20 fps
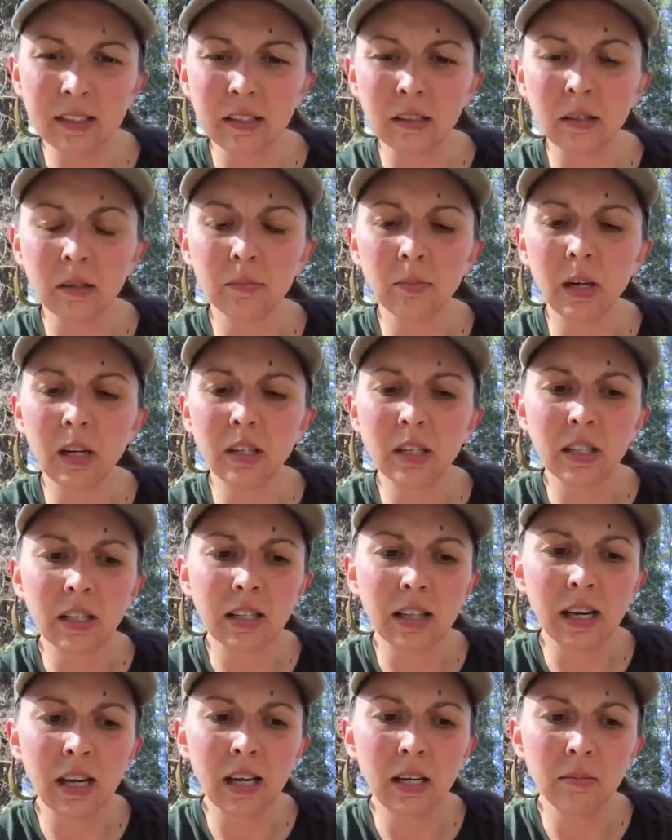So the
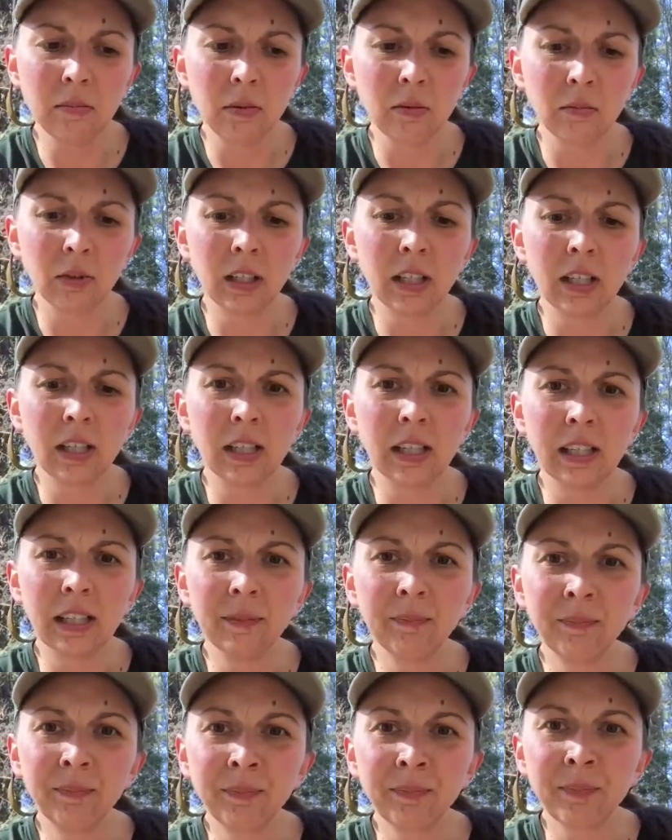project that I'd been working
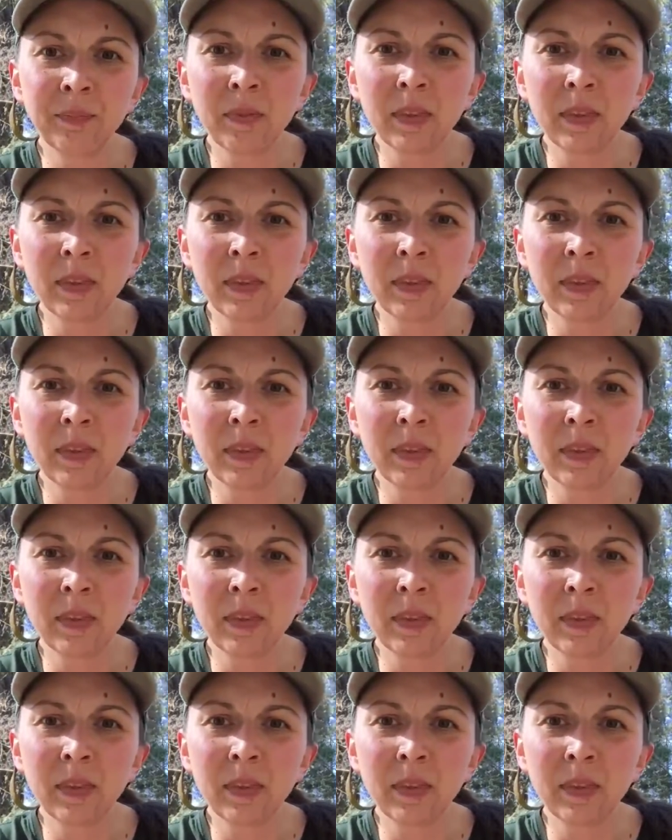on